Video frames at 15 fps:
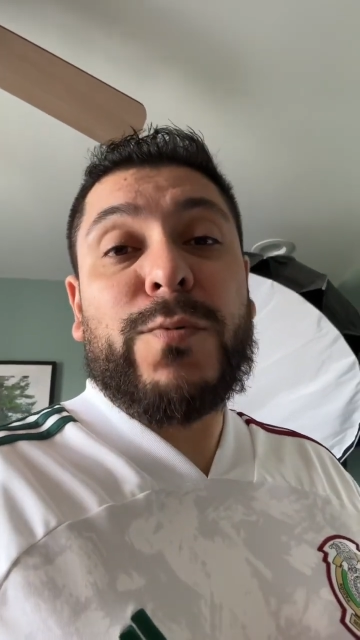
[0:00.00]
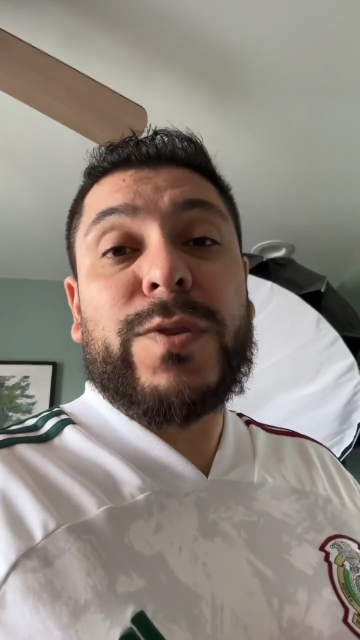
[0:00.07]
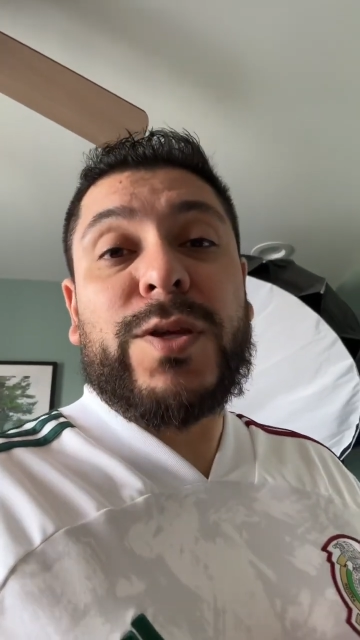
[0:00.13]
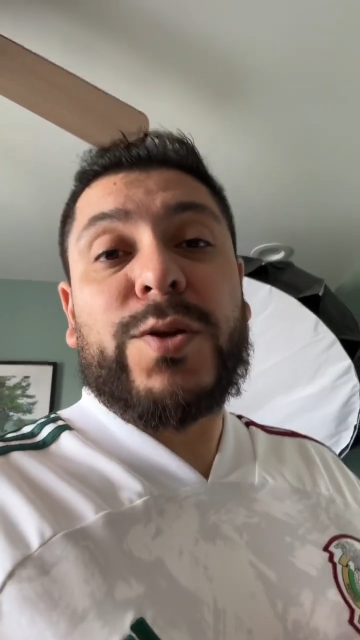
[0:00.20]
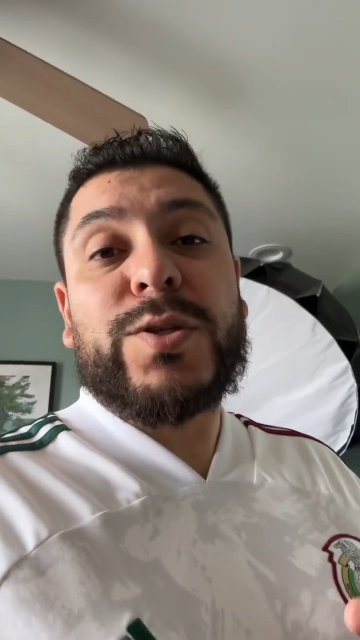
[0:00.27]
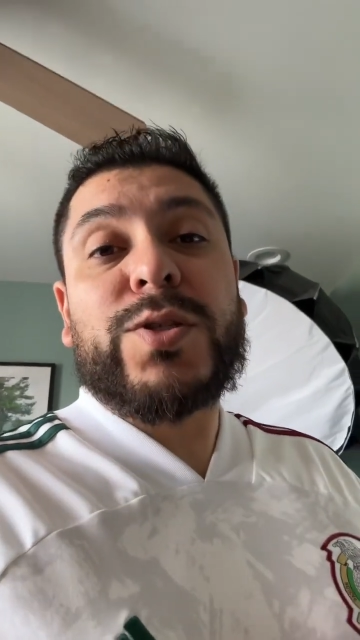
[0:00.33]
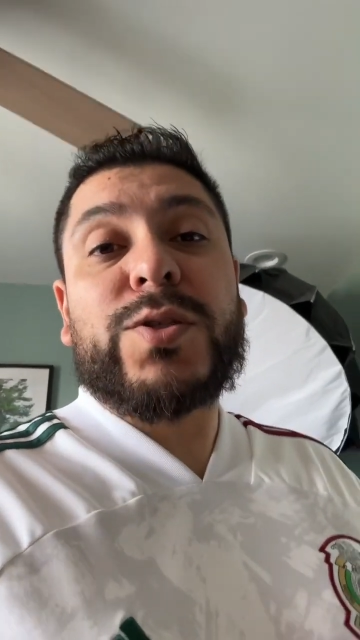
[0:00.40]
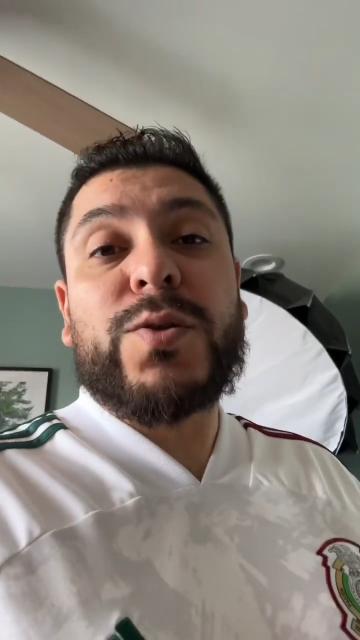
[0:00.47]
with
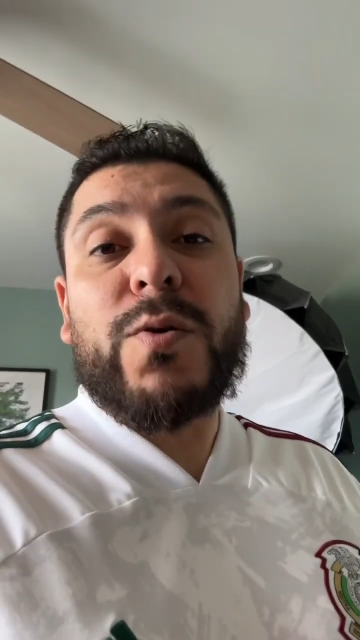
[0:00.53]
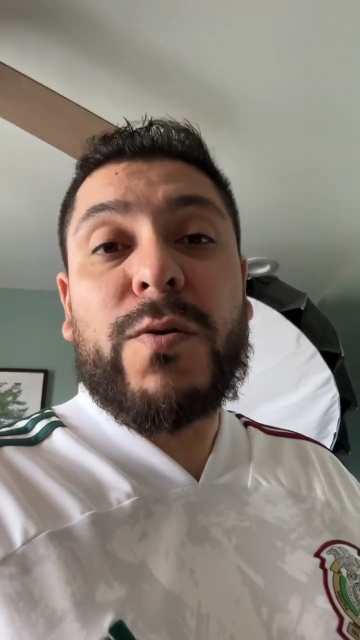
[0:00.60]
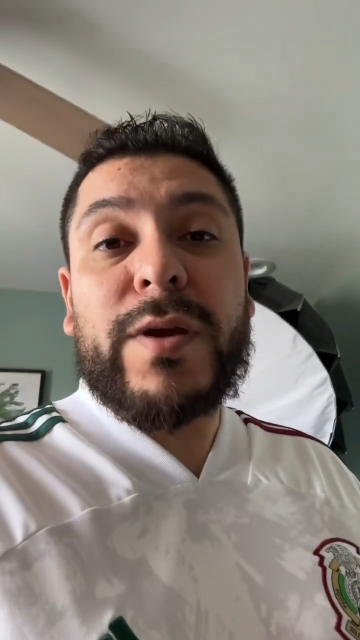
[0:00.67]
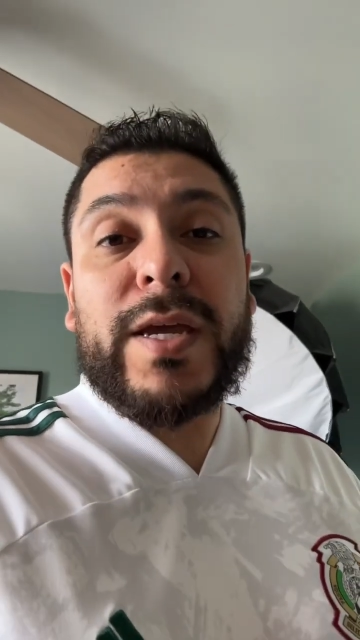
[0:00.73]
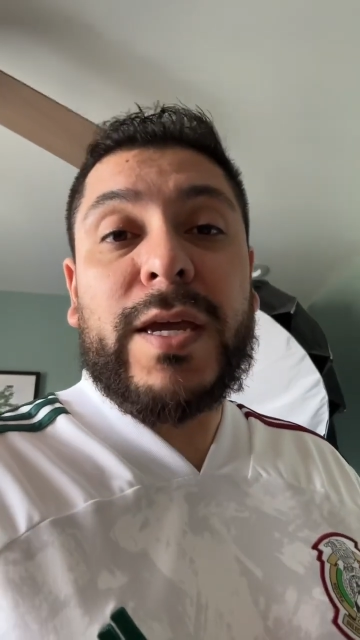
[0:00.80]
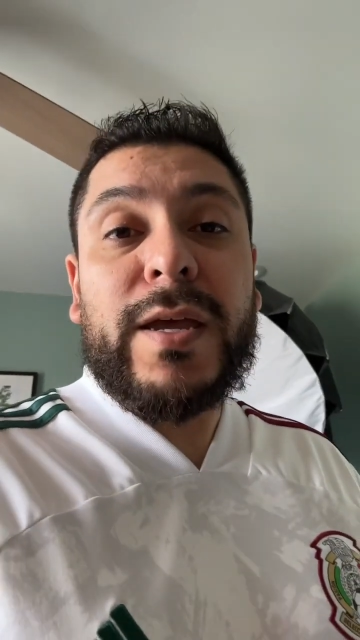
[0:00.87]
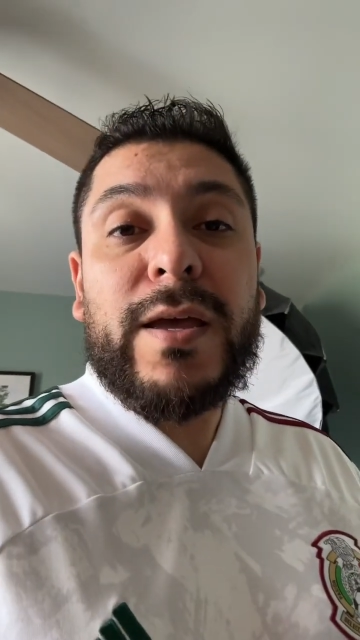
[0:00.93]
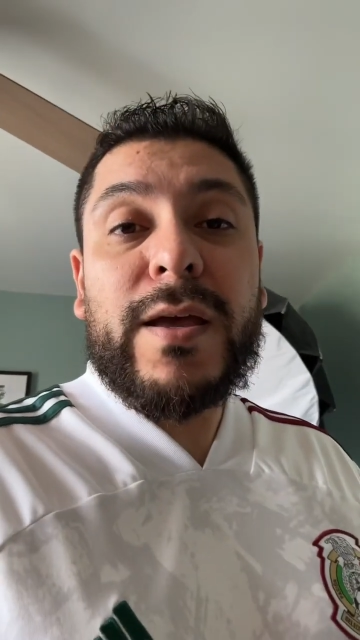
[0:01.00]
your
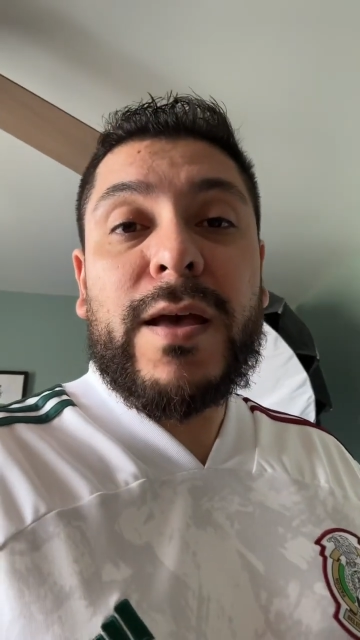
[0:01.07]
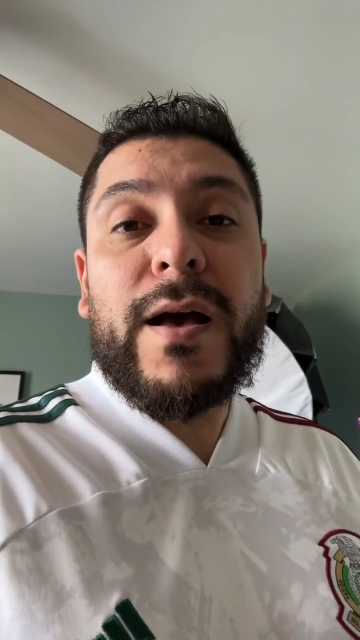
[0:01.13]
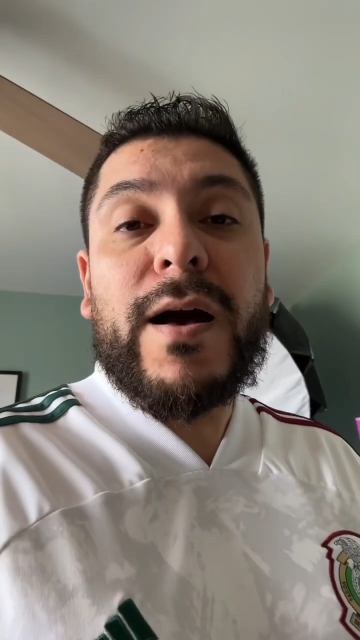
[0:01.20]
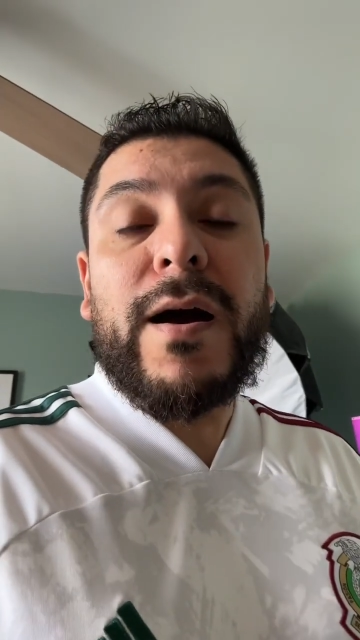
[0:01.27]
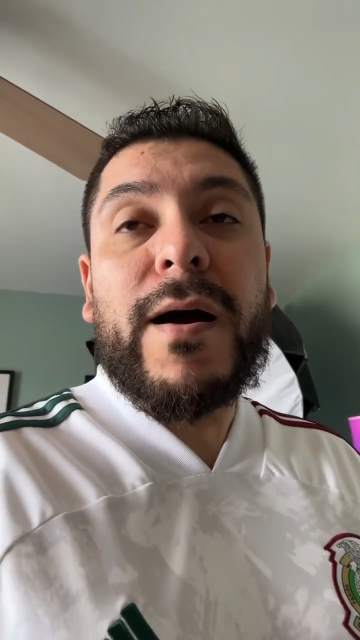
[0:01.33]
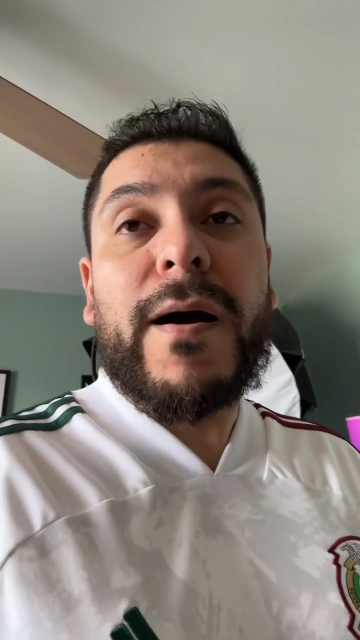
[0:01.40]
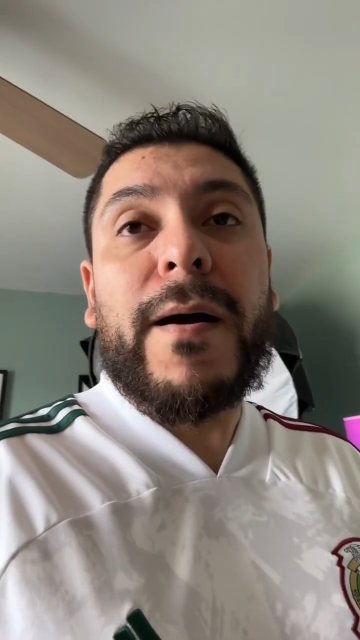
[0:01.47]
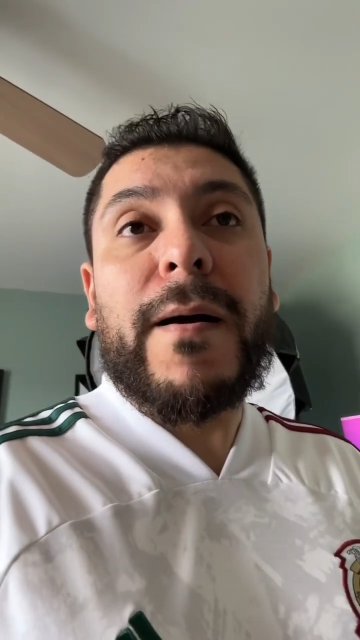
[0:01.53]
story
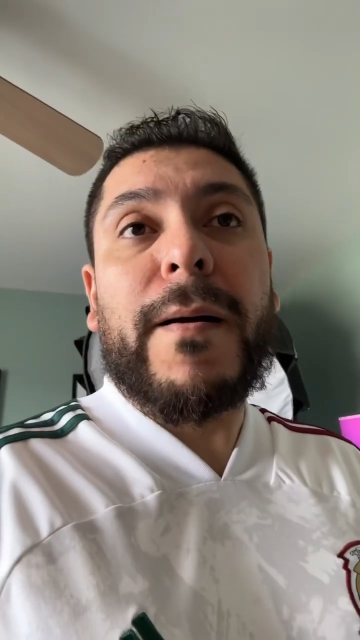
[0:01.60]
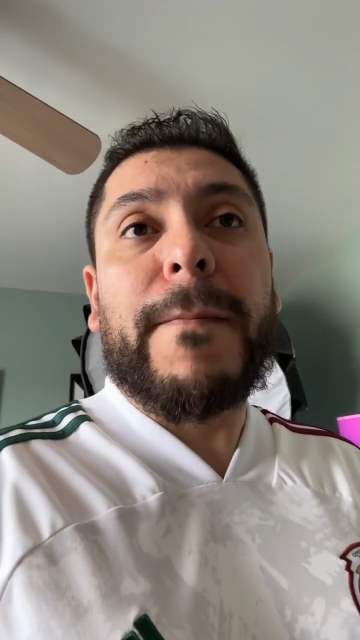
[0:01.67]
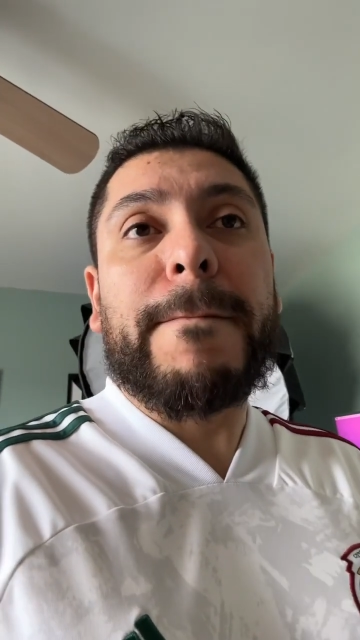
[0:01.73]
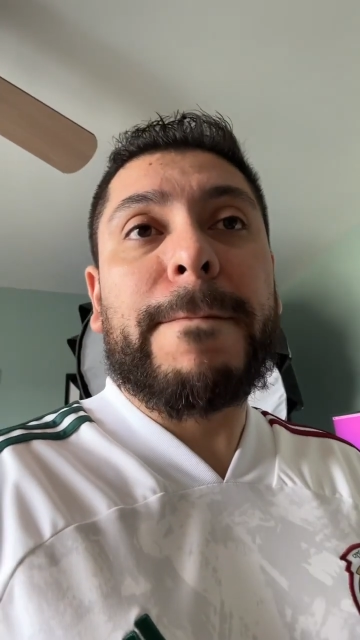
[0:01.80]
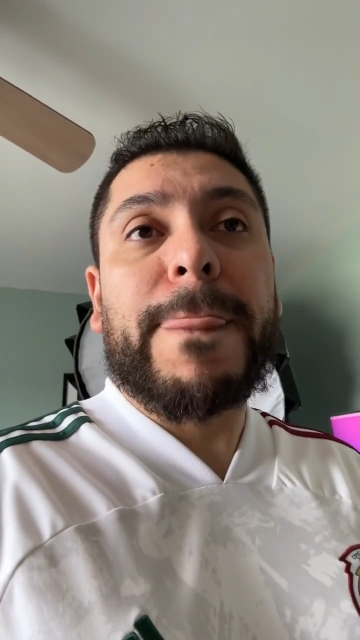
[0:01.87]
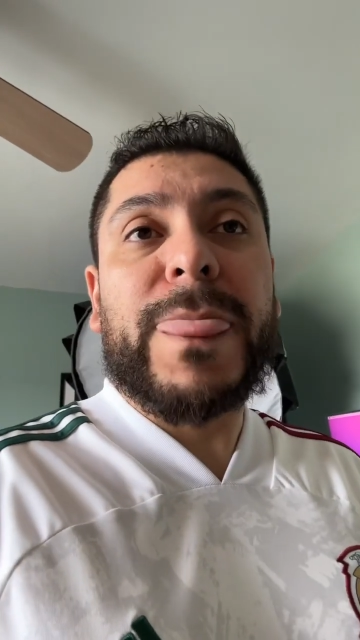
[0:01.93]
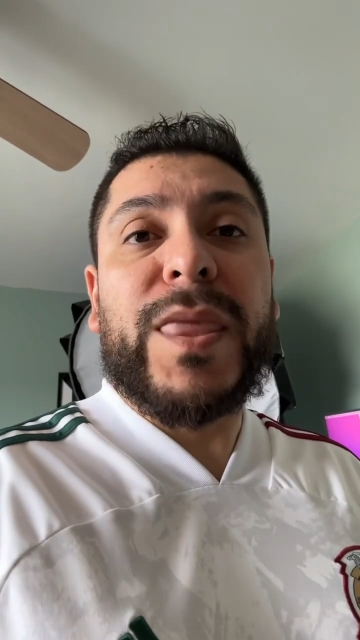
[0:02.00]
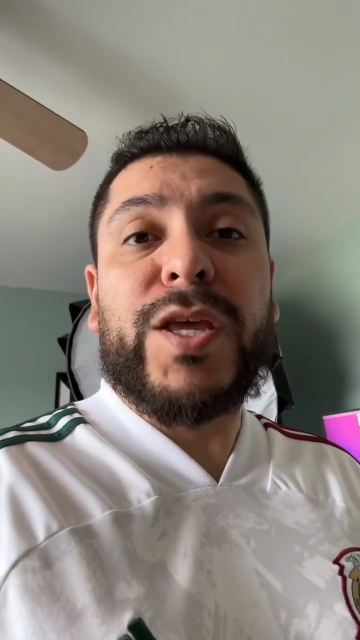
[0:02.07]
um,